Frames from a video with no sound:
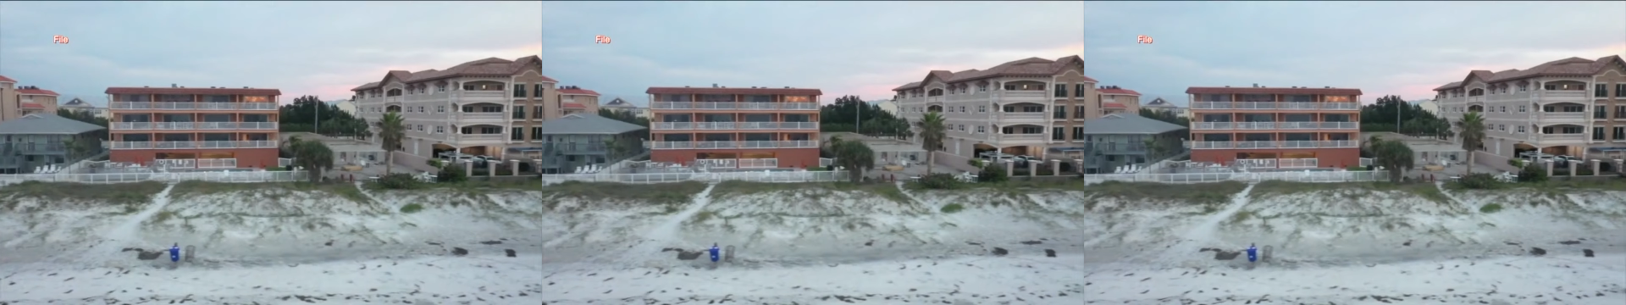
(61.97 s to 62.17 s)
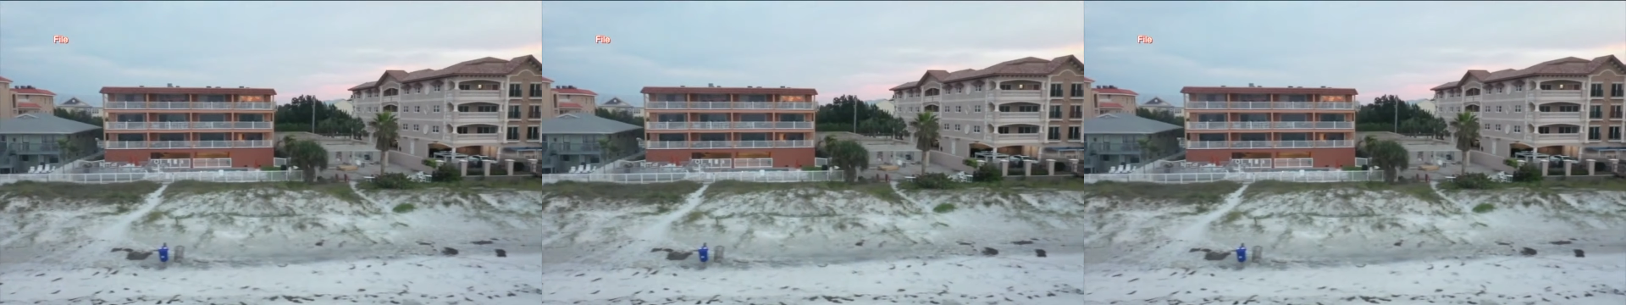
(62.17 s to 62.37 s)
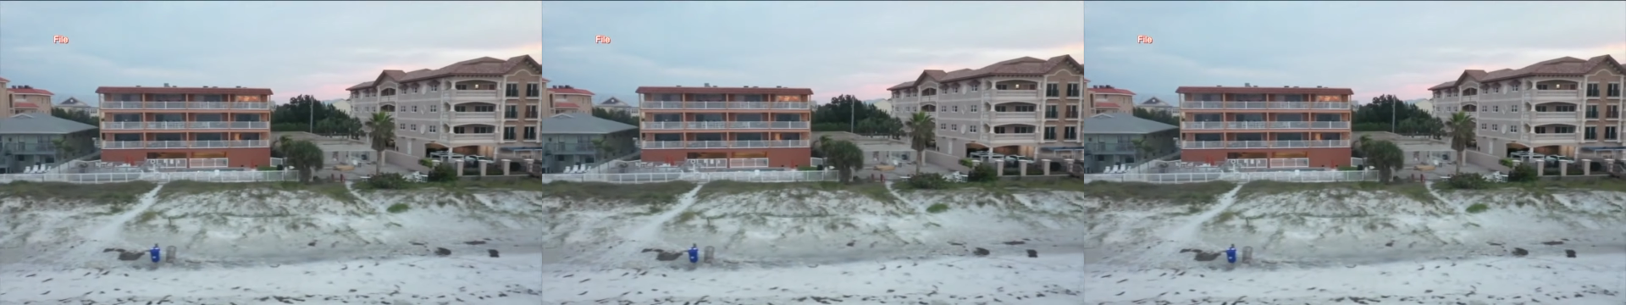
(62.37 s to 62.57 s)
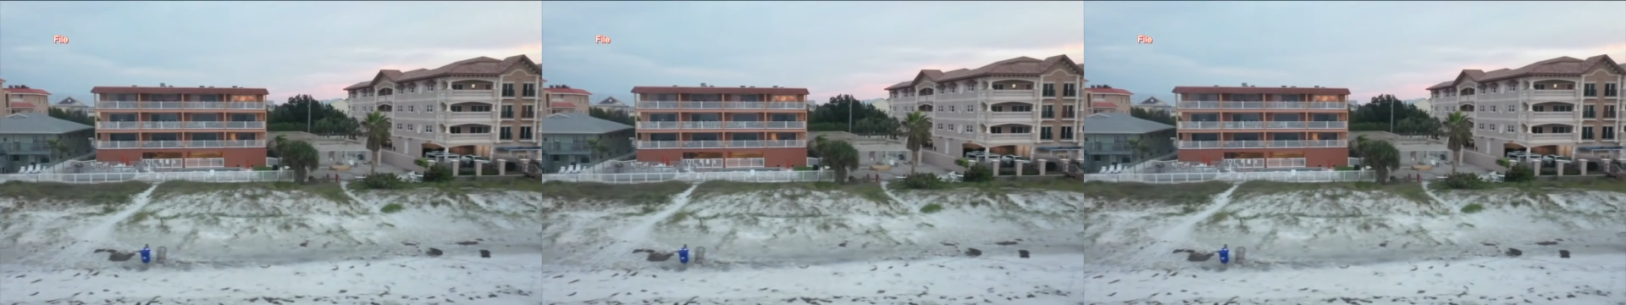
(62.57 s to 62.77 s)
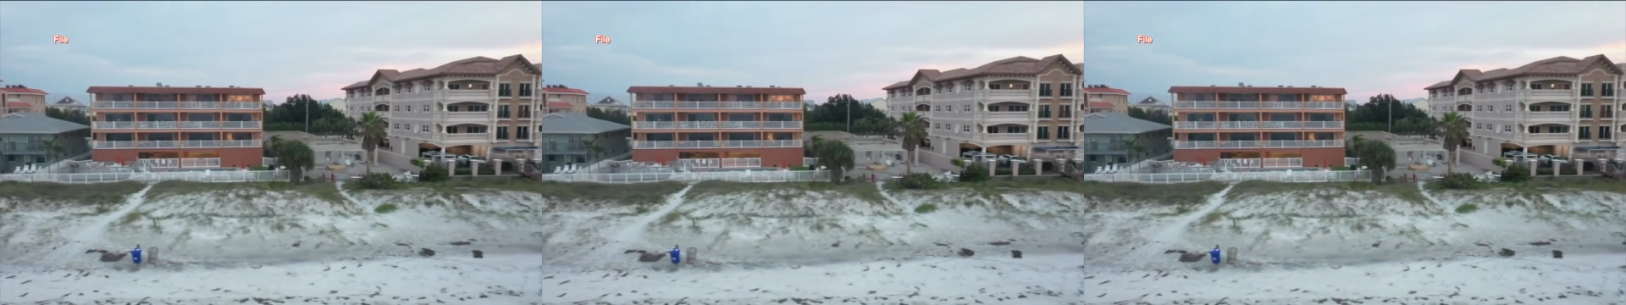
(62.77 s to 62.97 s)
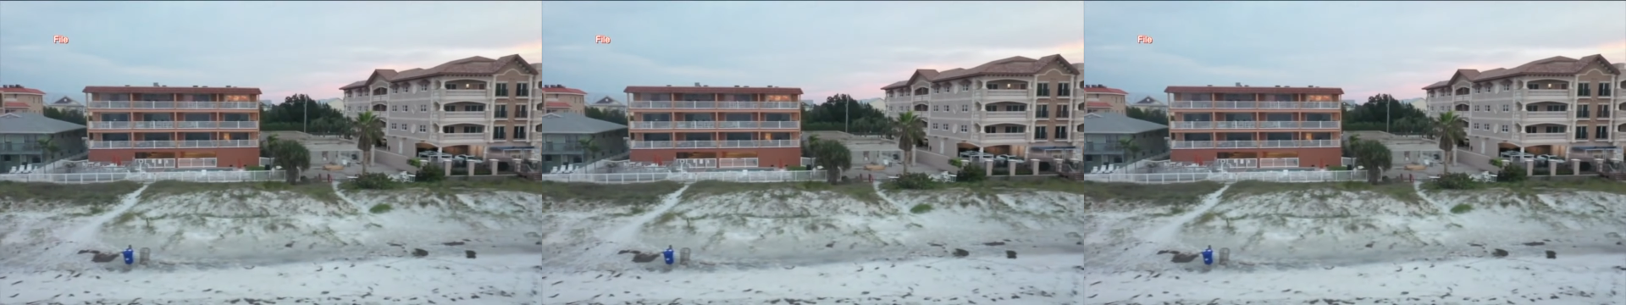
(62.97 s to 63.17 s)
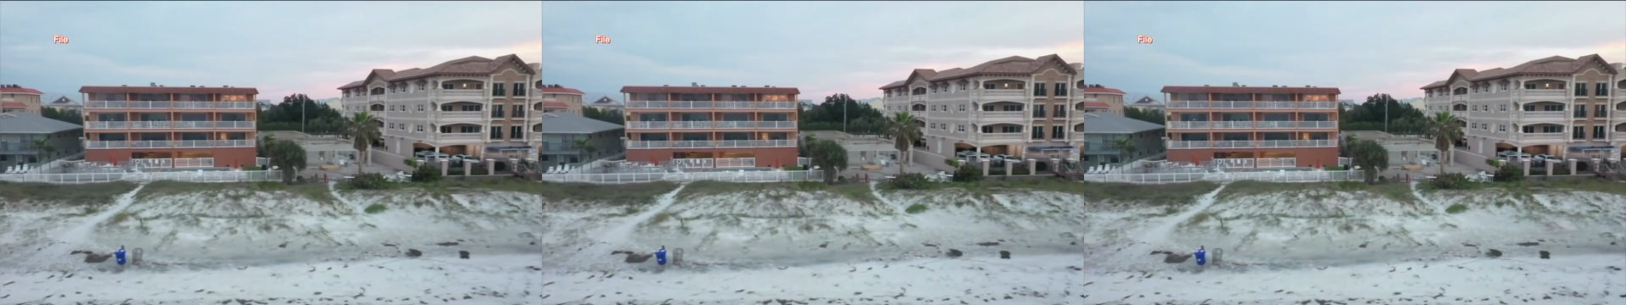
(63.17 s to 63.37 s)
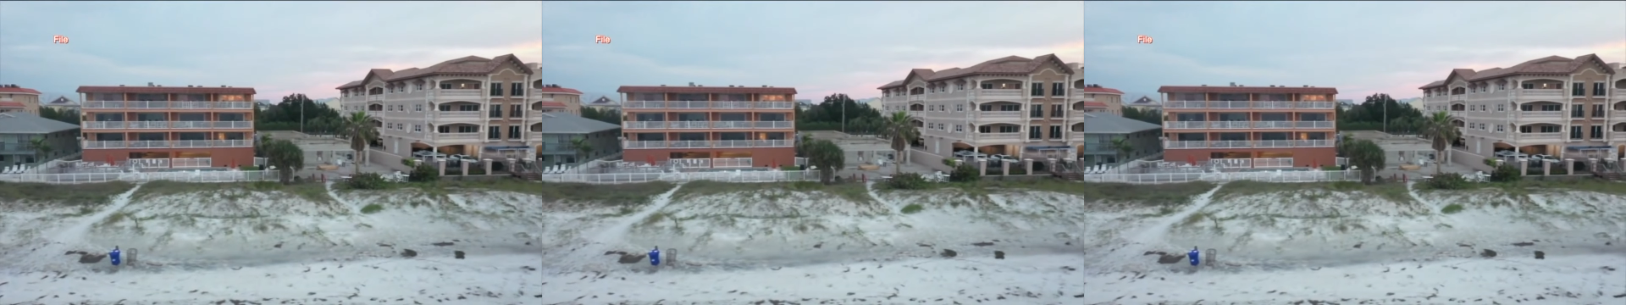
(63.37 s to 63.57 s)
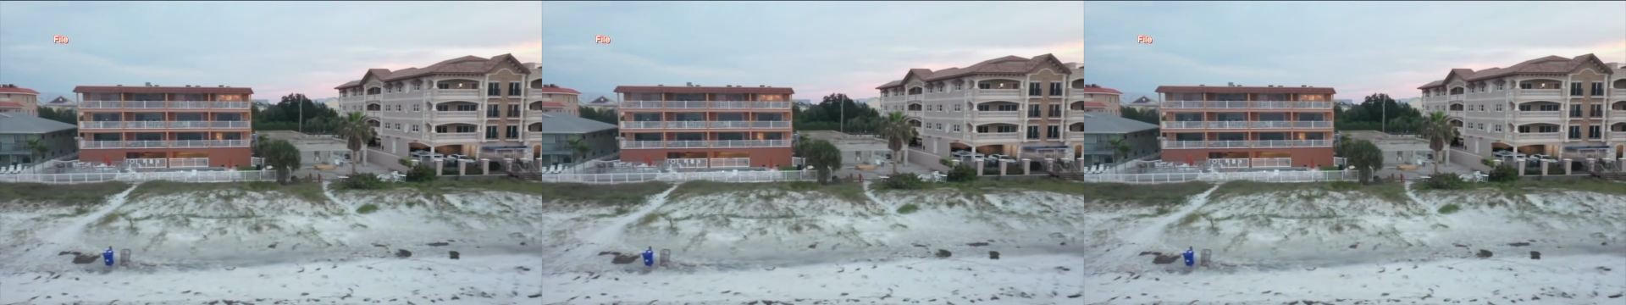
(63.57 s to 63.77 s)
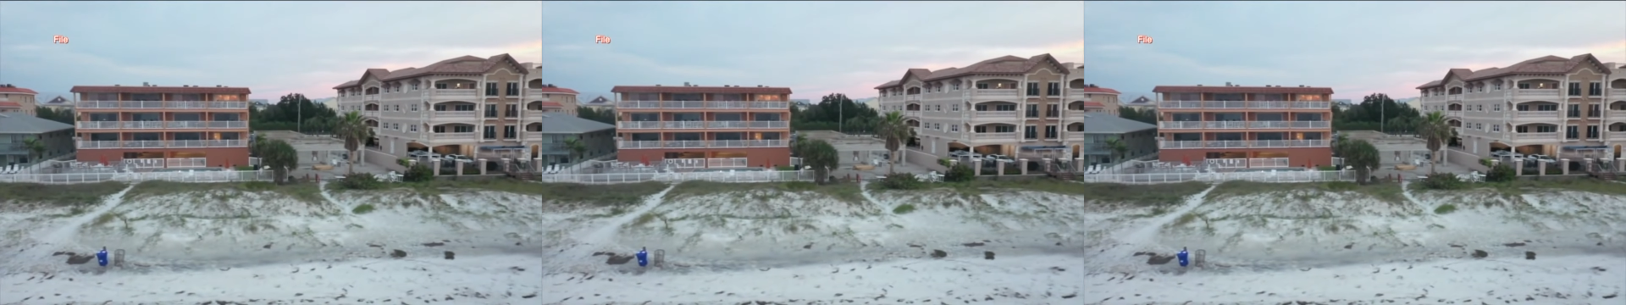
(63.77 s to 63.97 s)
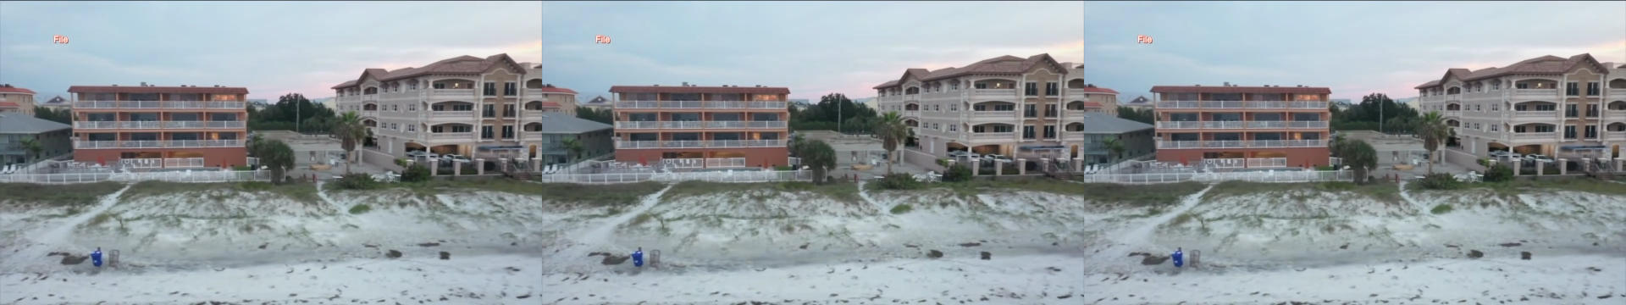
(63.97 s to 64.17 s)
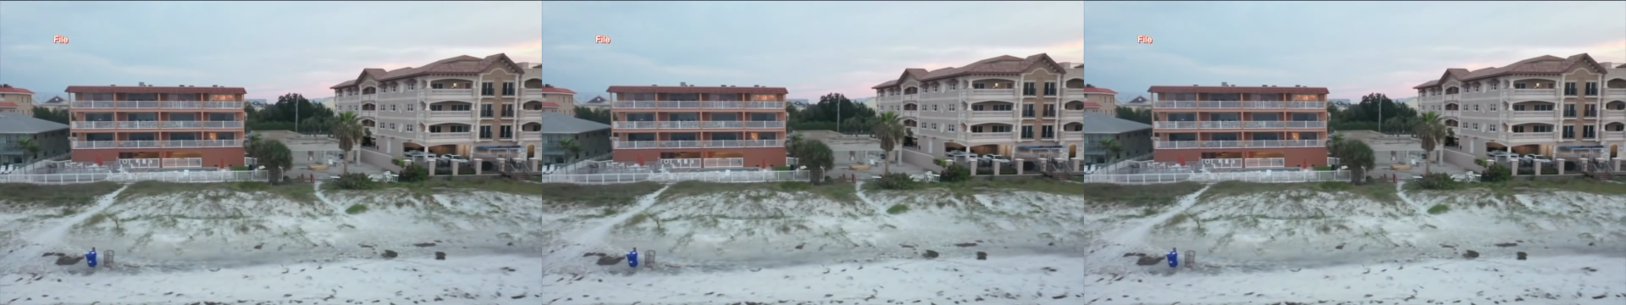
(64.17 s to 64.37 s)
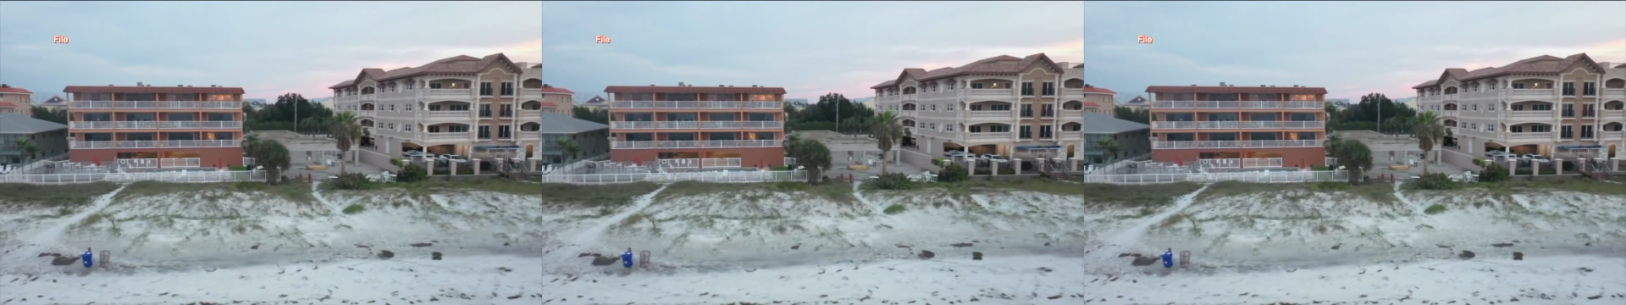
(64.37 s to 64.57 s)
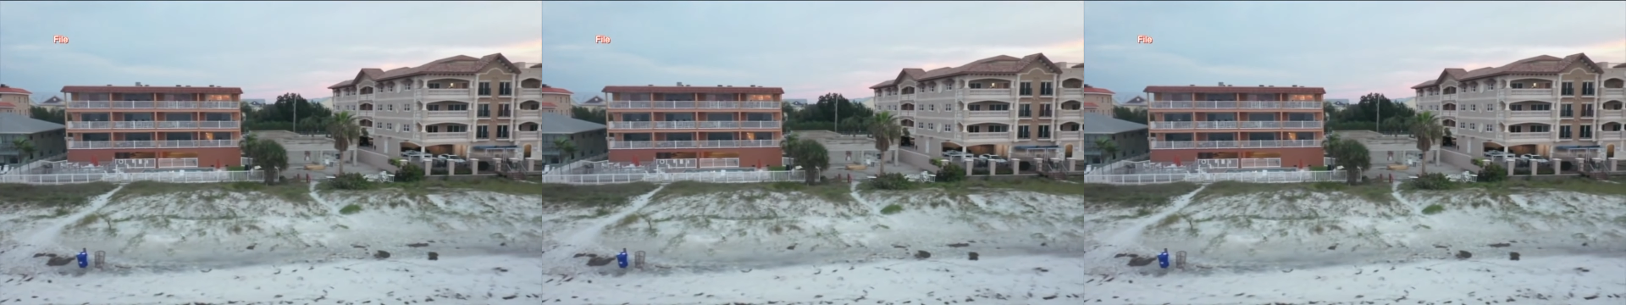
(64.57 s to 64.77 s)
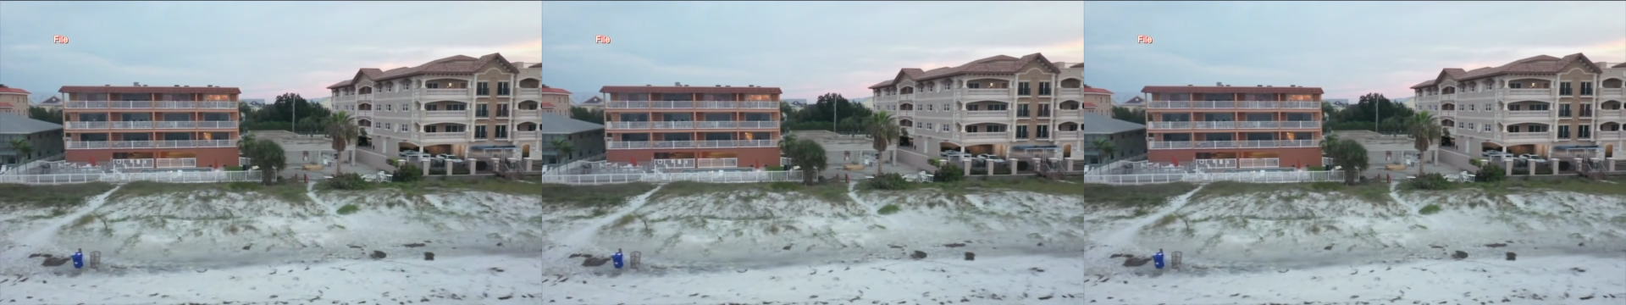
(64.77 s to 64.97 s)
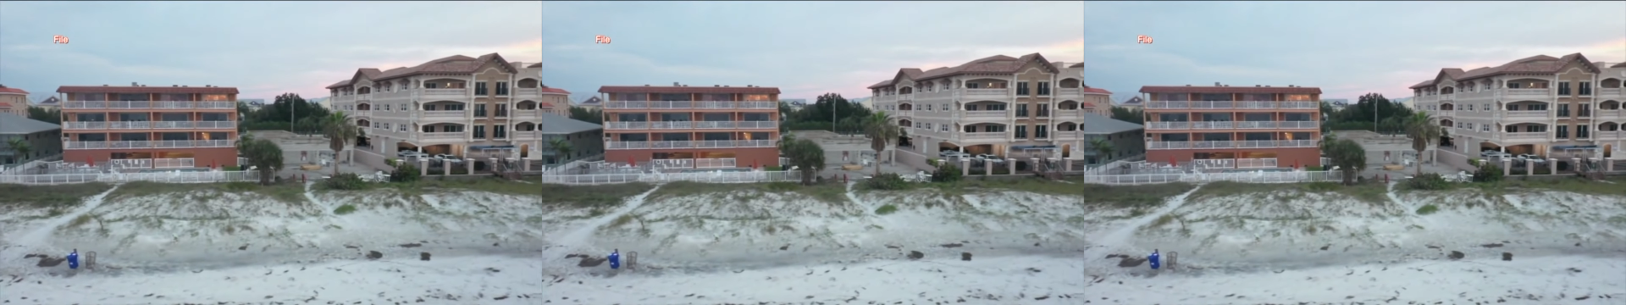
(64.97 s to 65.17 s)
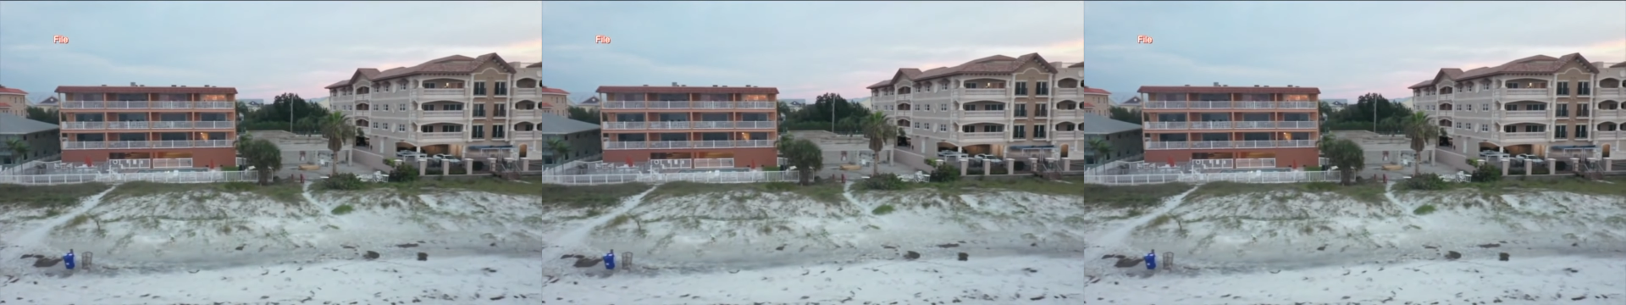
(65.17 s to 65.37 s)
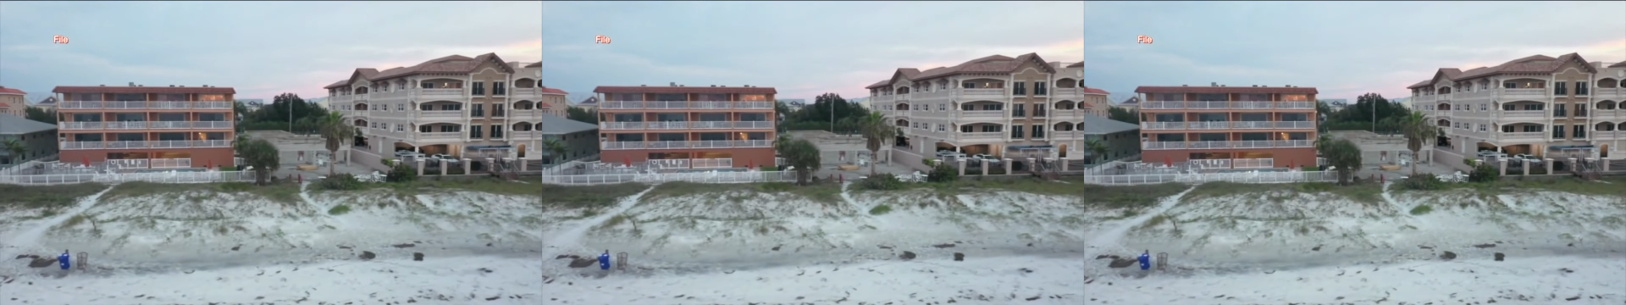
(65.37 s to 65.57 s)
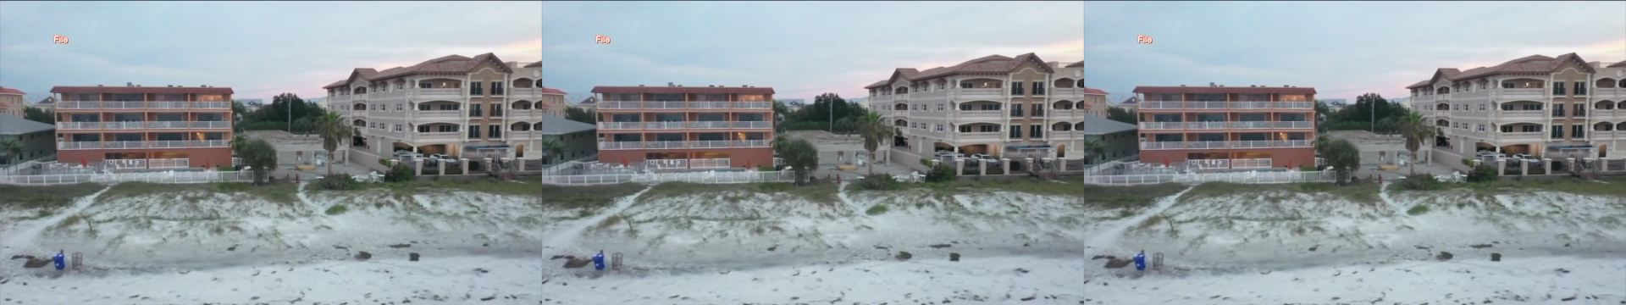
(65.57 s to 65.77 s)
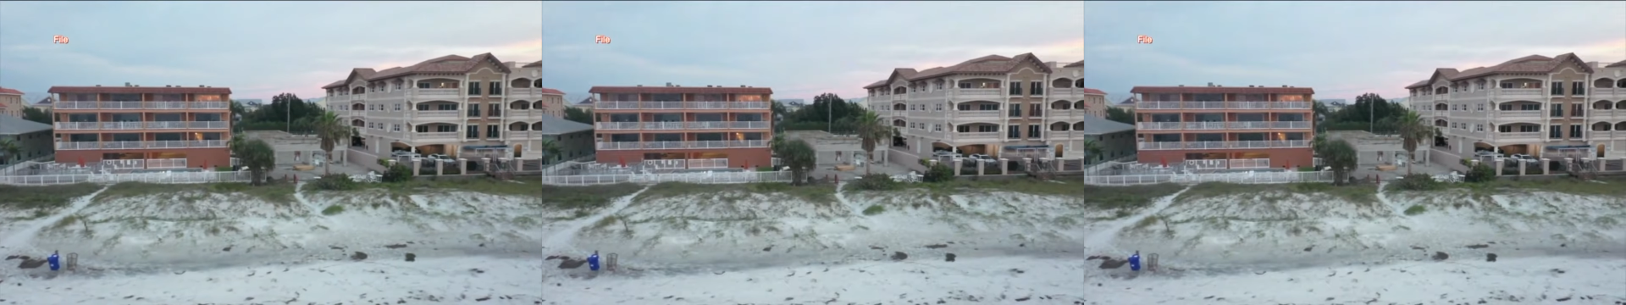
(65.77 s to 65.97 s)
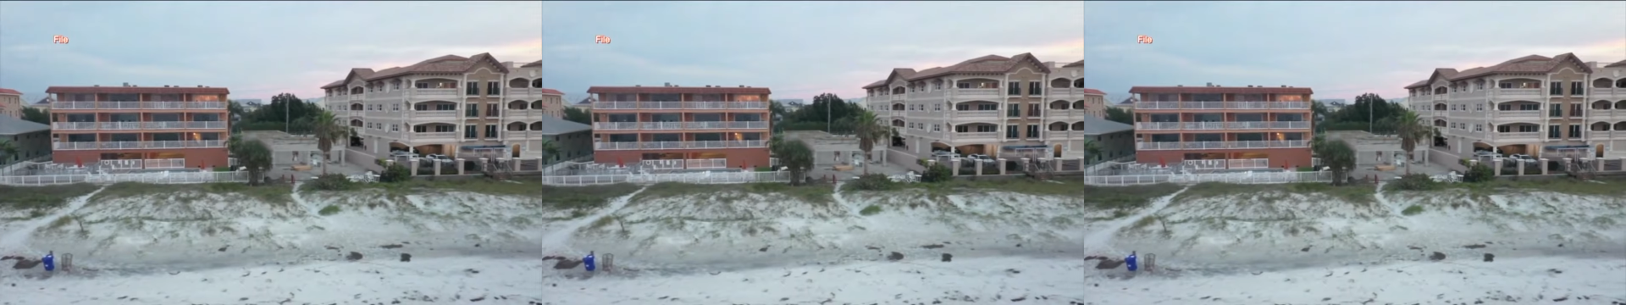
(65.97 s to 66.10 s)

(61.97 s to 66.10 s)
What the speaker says: (no speaker visible)